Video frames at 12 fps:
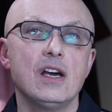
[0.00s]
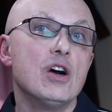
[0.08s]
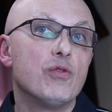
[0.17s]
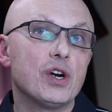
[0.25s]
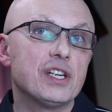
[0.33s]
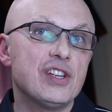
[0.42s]

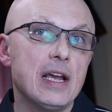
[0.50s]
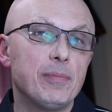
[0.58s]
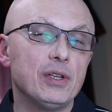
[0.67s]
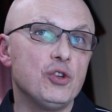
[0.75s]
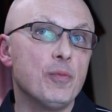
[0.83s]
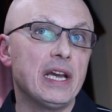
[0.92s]
For
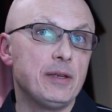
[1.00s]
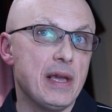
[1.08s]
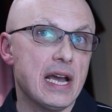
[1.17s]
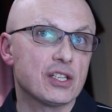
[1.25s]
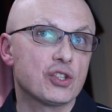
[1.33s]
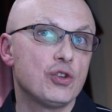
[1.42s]
example, you might be
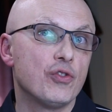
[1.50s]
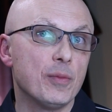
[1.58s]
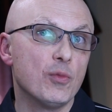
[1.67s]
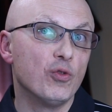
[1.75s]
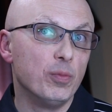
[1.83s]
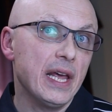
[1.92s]
asked to
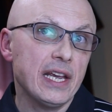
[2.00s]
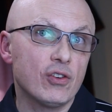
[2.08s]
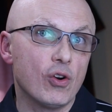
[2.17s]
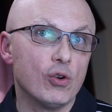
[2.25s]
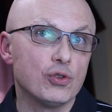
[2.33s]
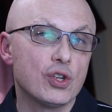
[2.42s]
remove blank
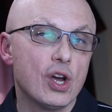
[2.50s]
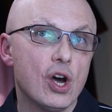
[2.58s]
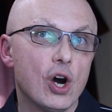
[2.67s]
rows,